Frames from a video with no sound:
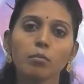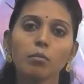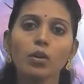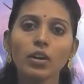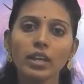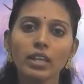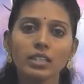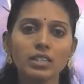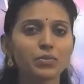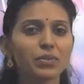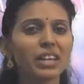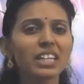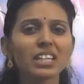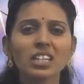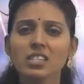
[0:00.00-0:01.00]
ball,
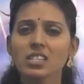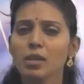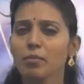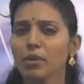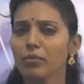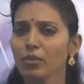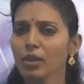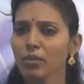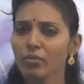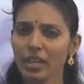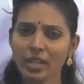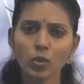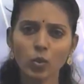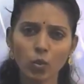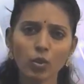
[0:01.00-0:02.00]
spherical shape.
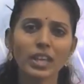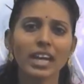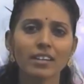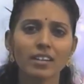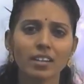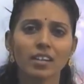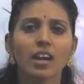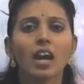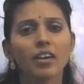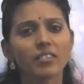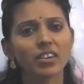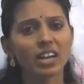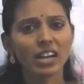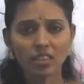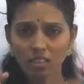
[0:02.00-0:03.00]
Everyone know that
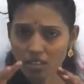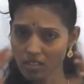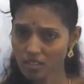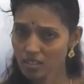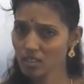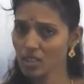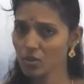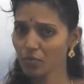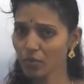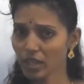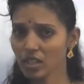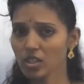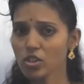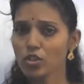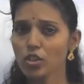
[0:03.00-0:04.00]
our Earth is in
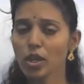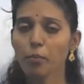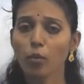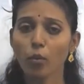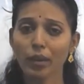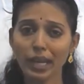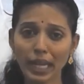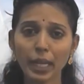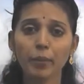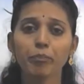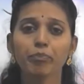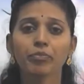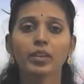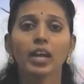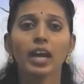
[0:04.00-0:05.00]
spherical shape
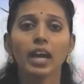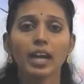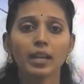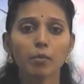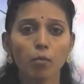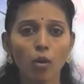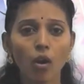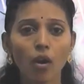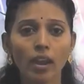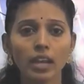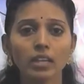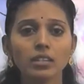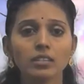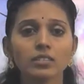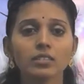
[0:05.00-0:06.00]
only. And
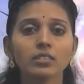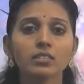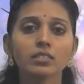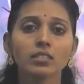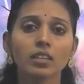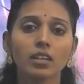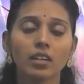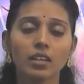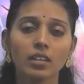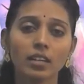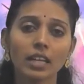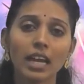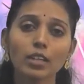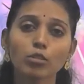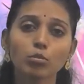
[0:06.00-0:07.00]
ball, there's
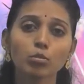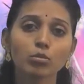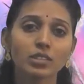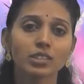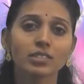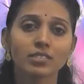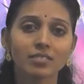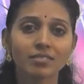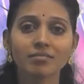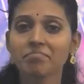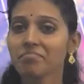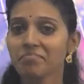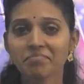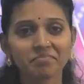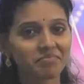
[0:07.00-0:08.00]
laddus.
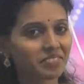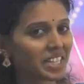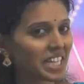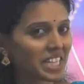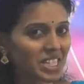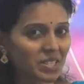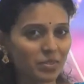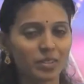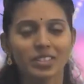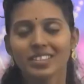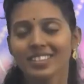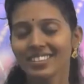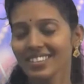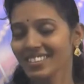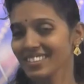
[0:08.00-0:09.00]

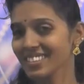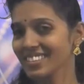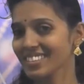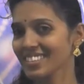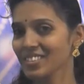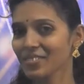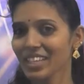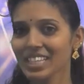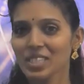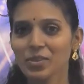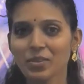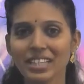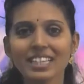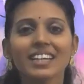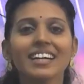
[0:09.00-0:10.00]
Yes, very
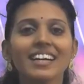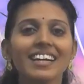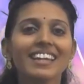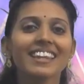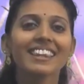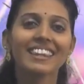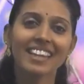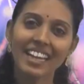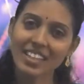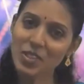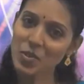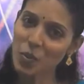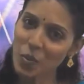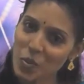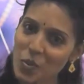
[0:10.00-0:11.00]
sweet. That
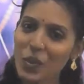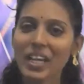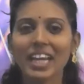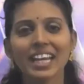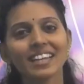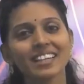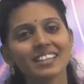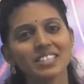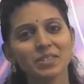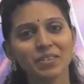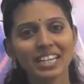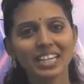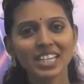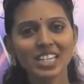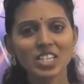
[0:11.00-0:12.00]
is also in
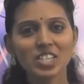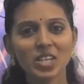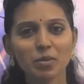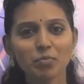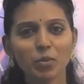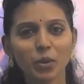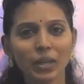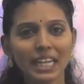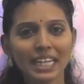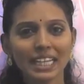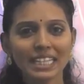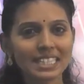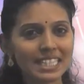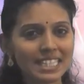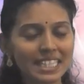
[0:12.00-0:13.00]
spherical shape only,
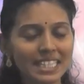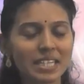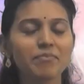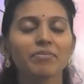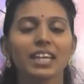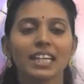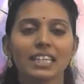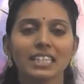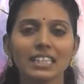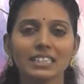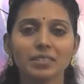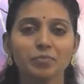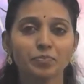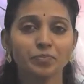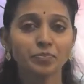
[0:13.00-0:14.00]
isn't it?
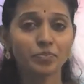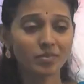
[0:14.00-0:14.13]
Yes.